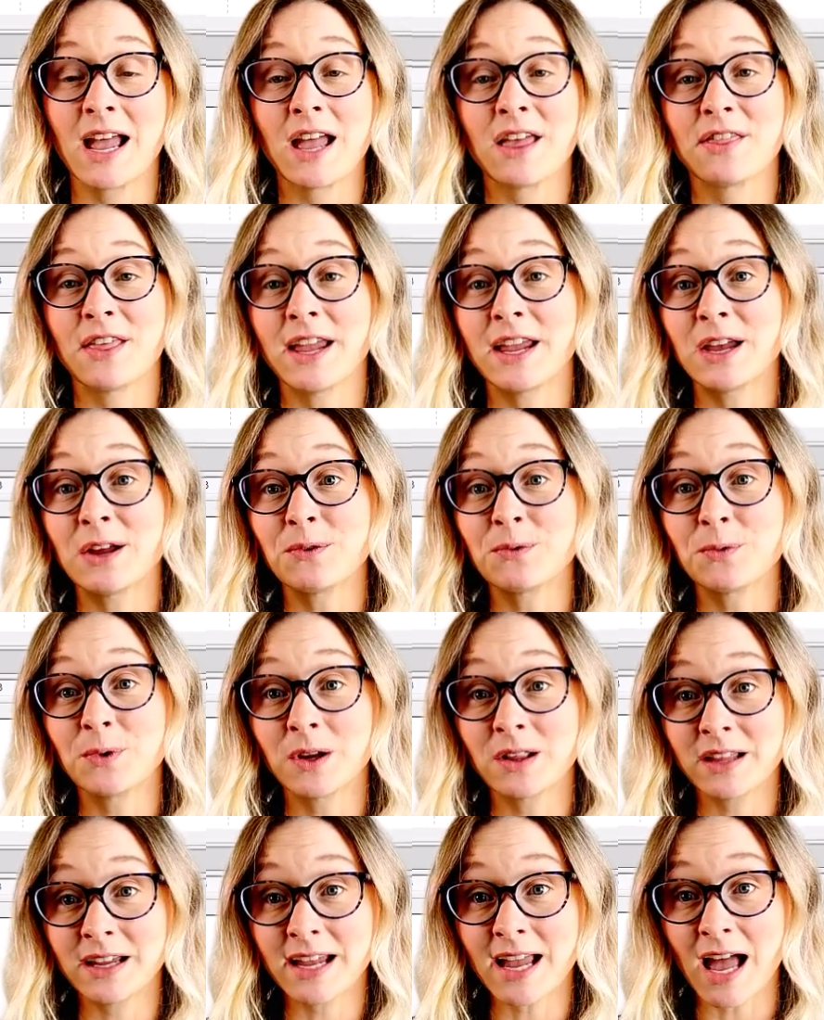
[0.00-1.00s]
They can
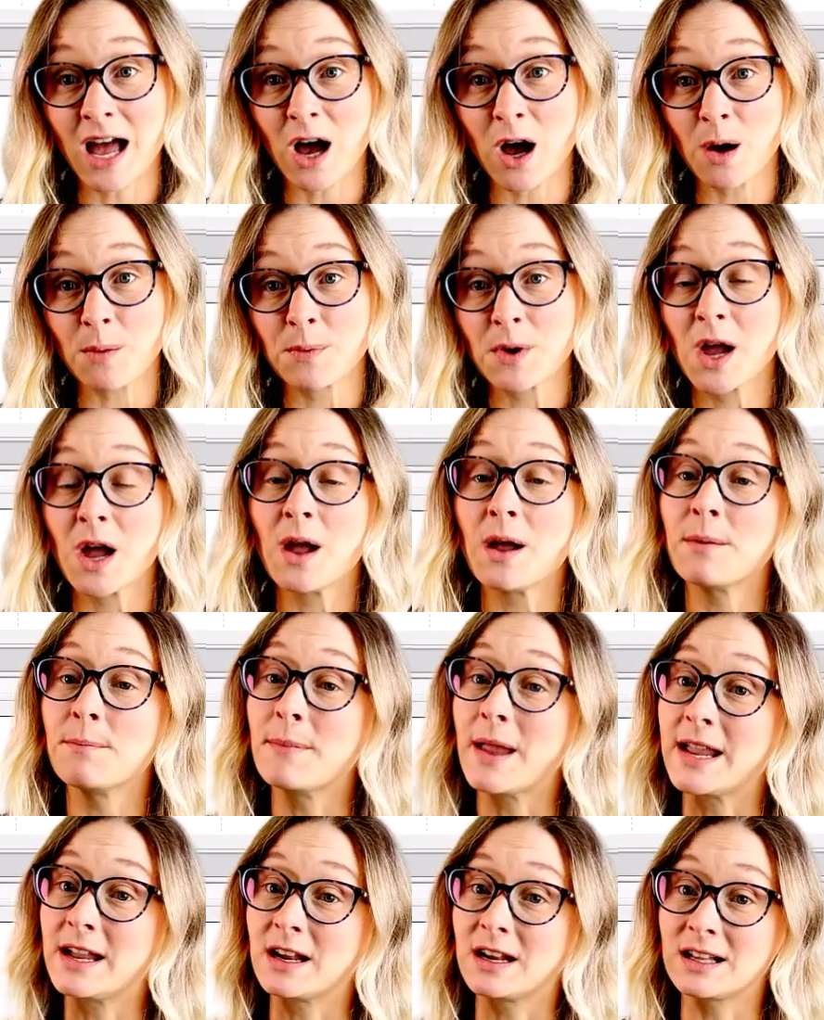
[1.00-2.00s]
really help
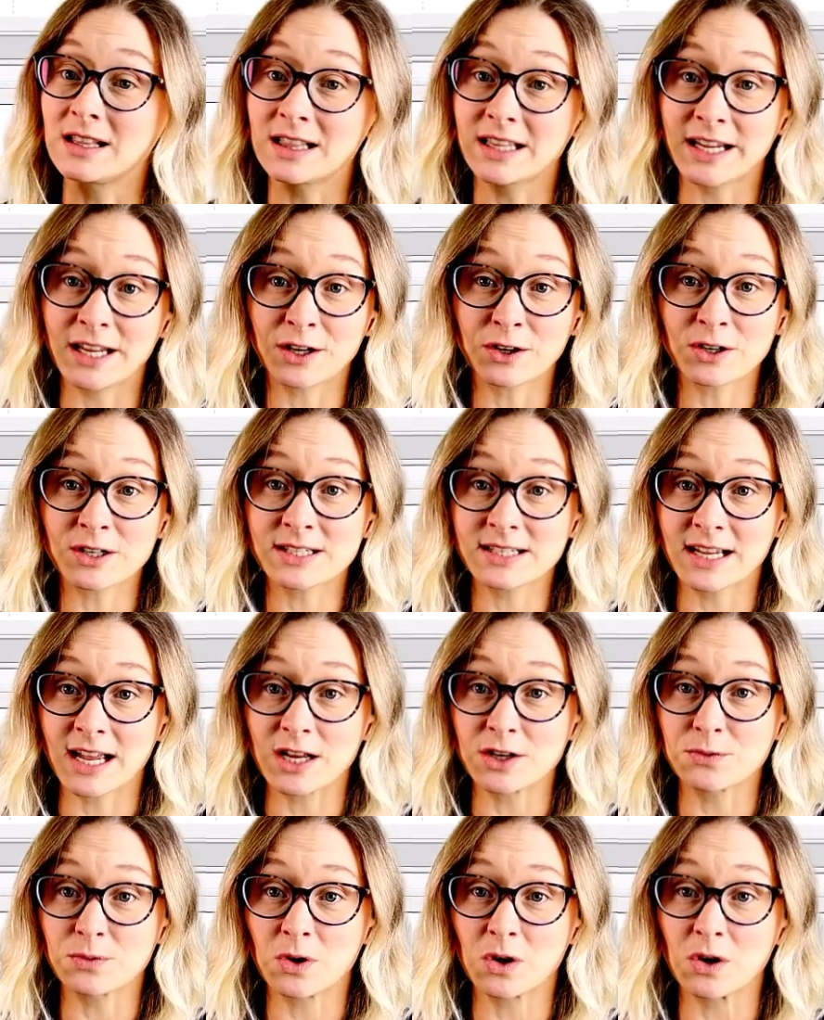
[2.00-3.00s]
make a cleaner
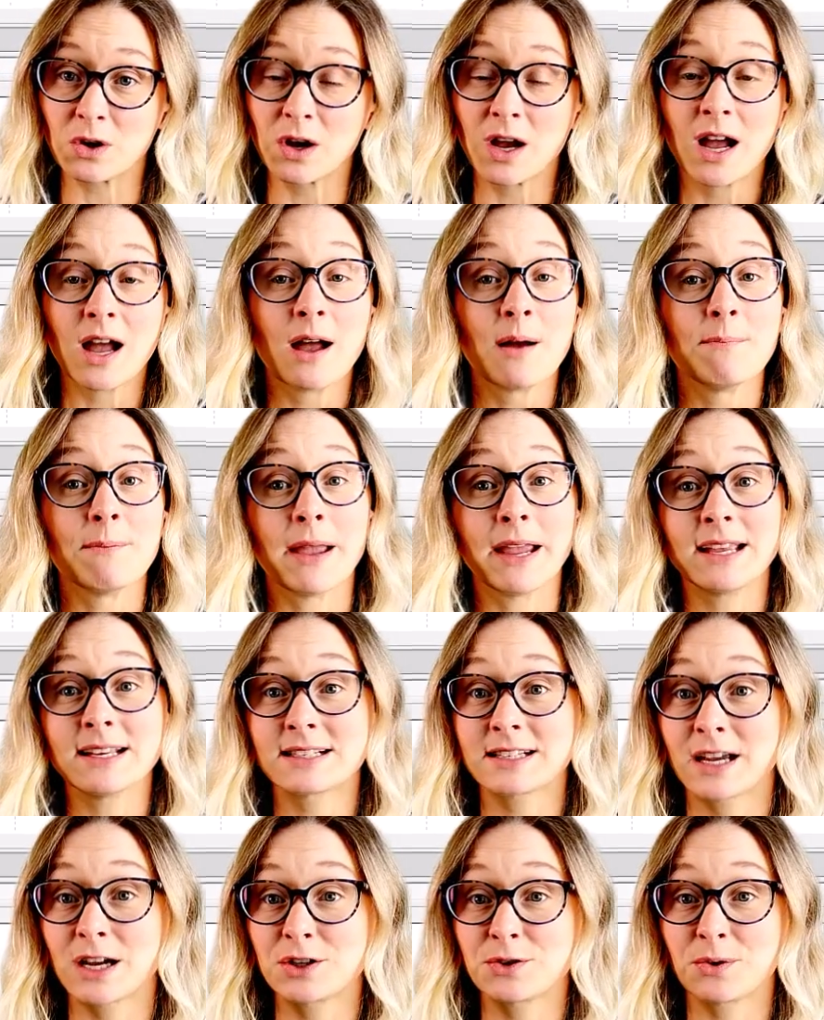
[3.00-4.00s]
schedule, make a
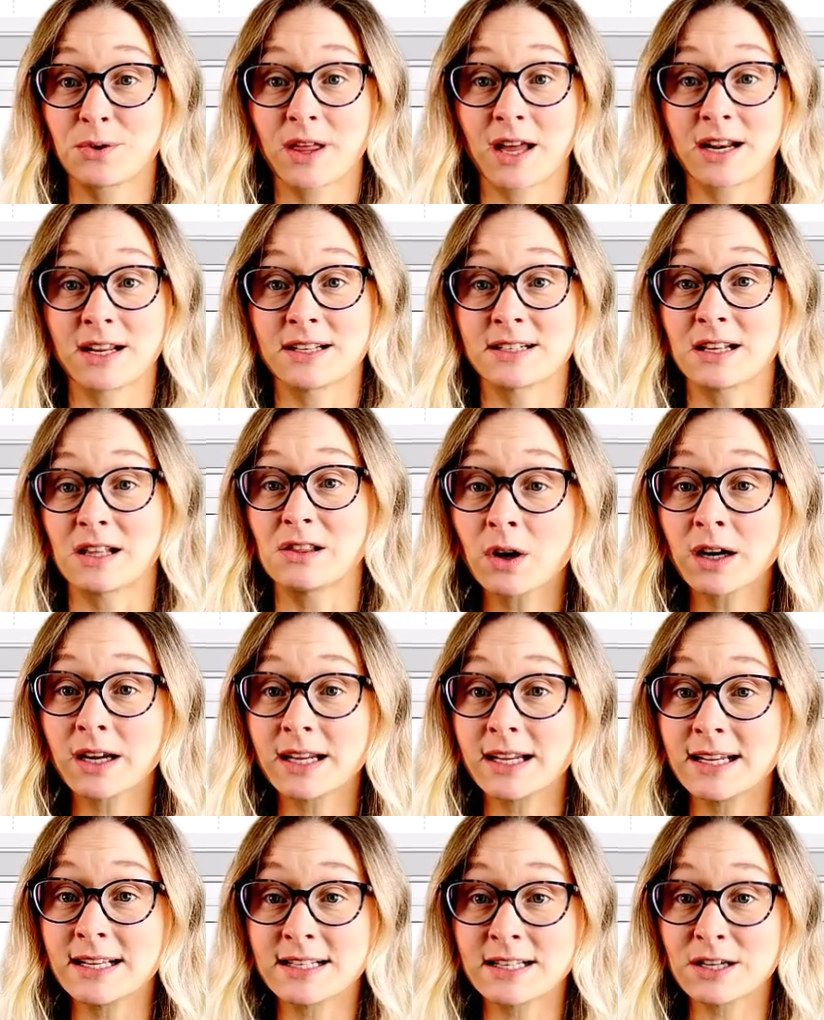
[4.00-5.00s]
schedule that is a lot
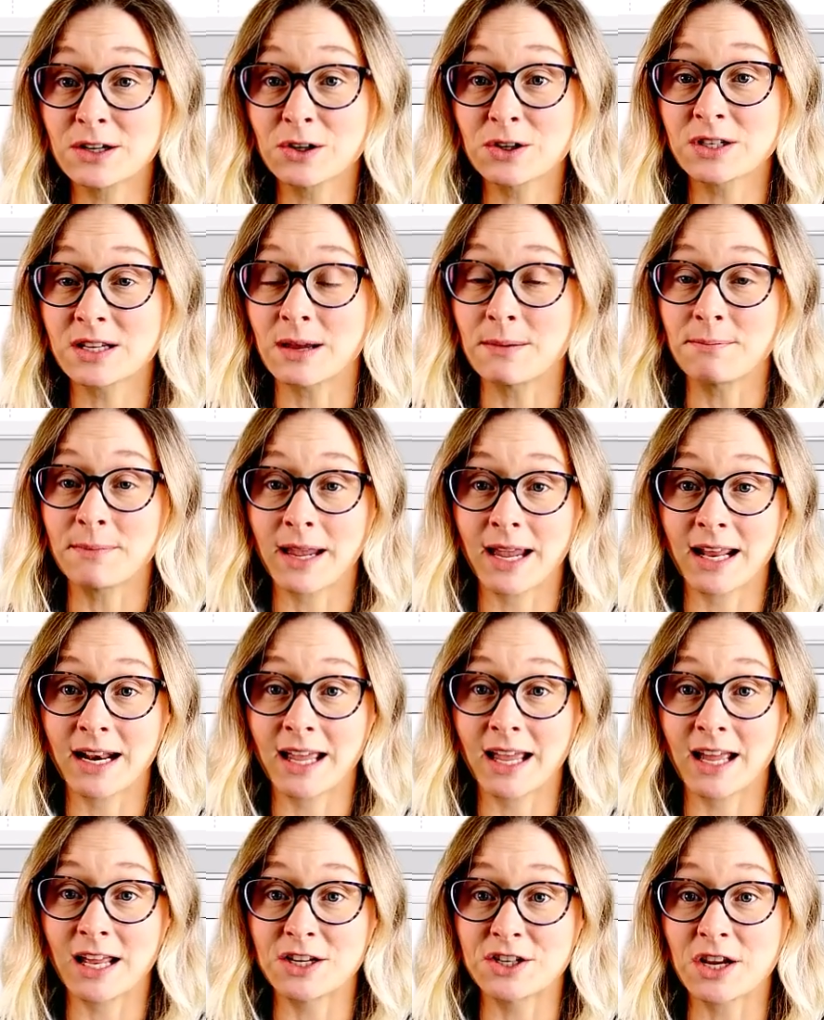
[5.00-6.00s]
easier to
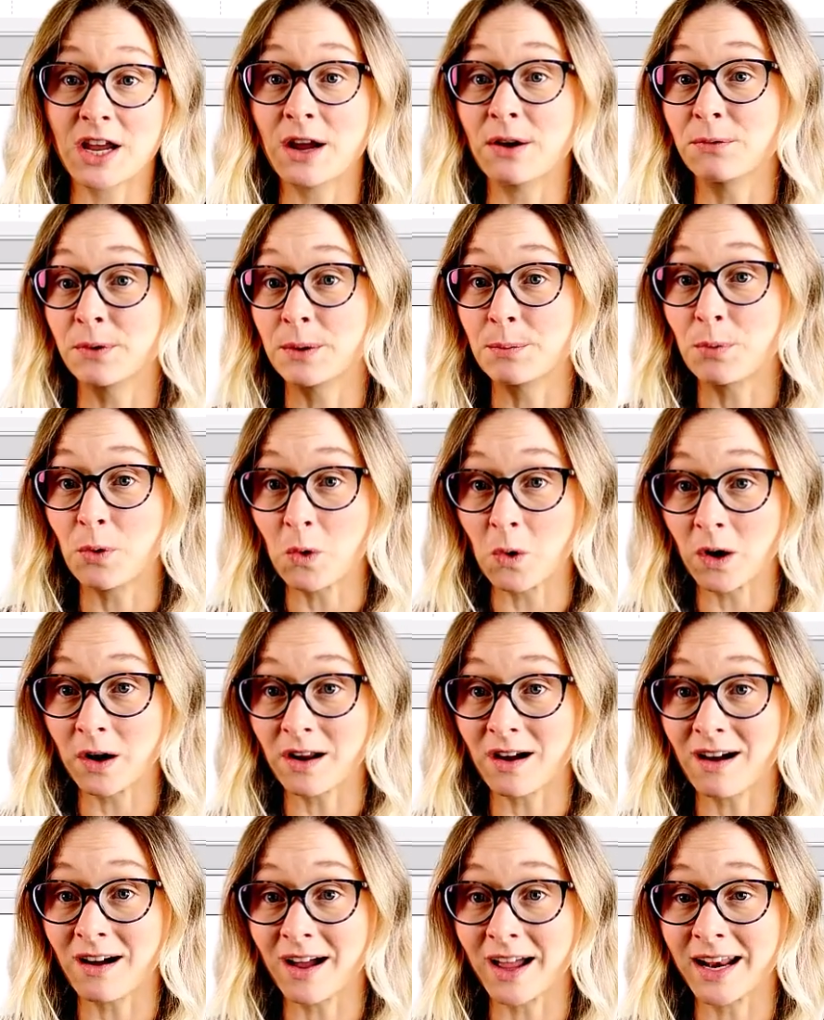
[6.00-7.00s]
manage, report
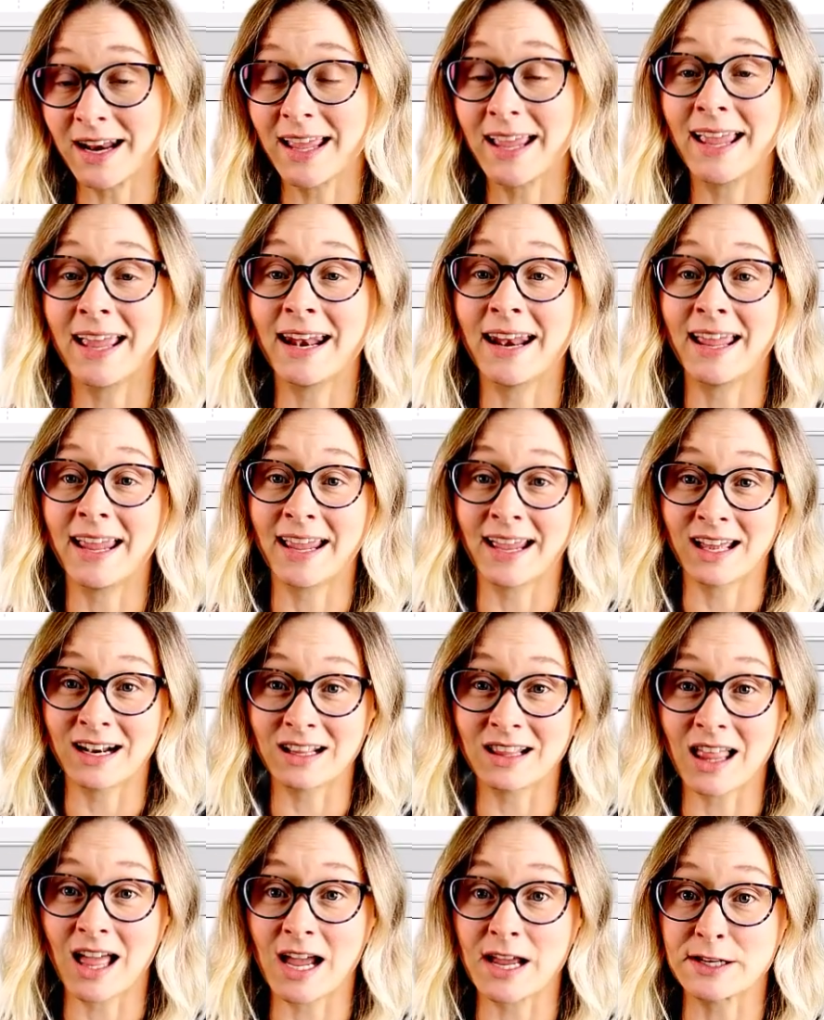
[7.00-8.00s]
on, and
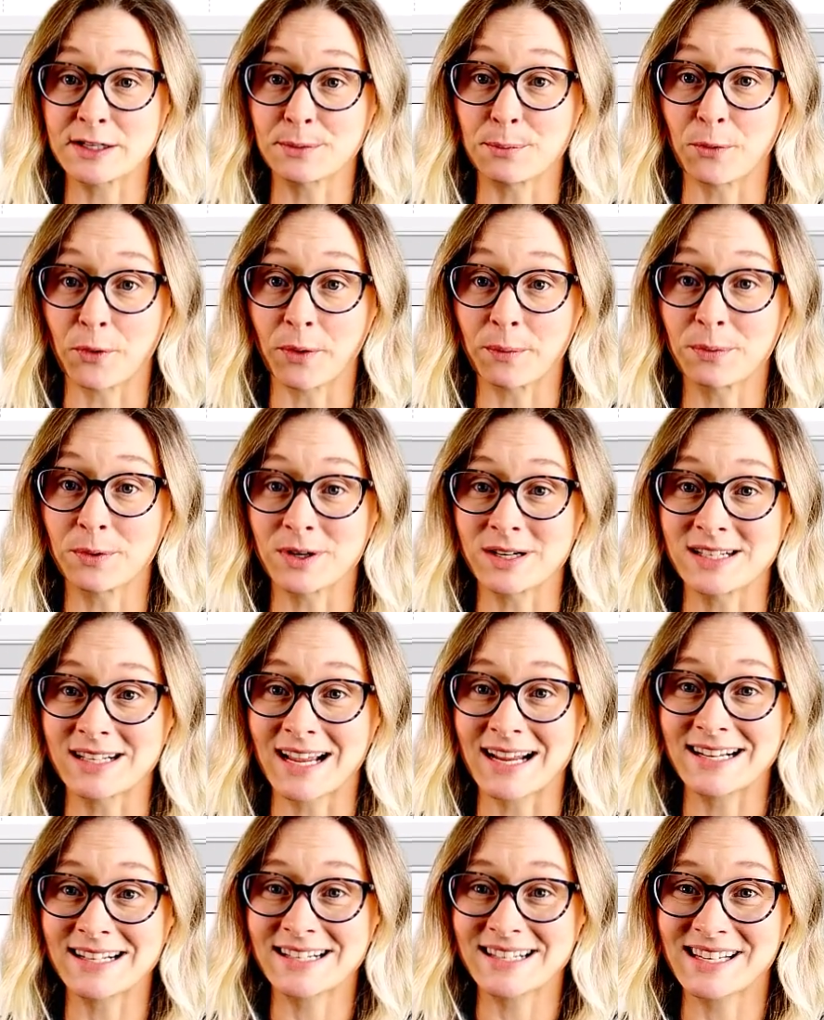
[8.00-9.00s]
analyze more
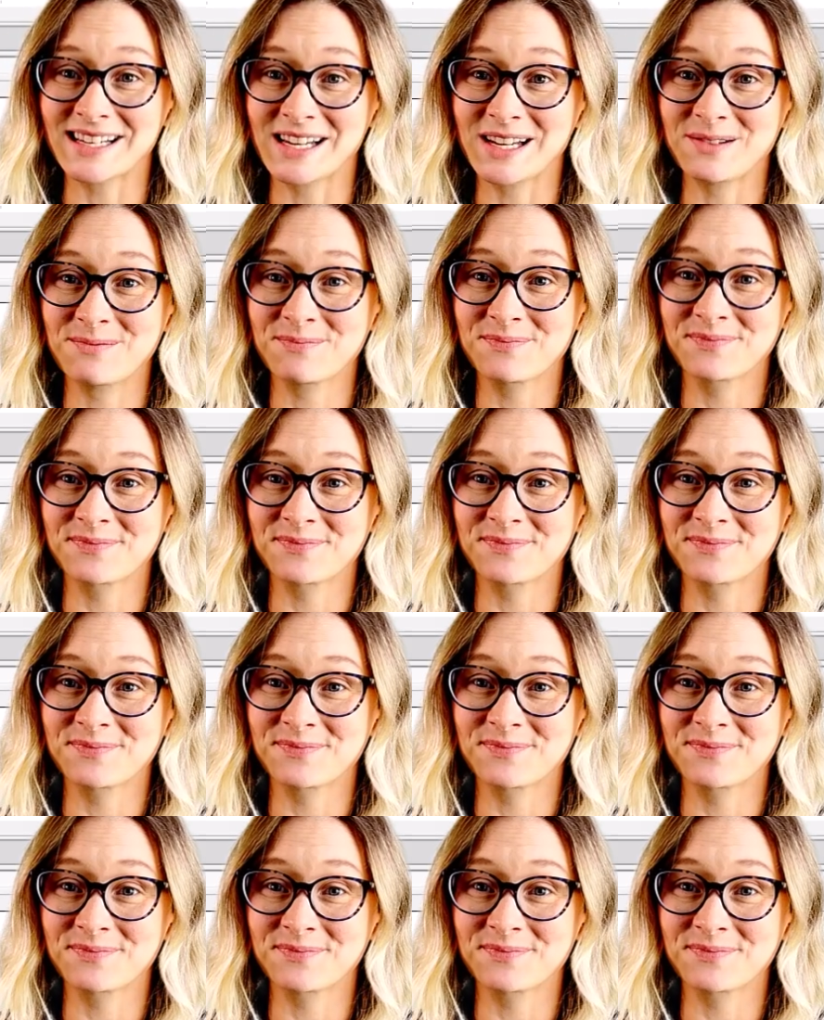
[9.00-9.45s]
precisely.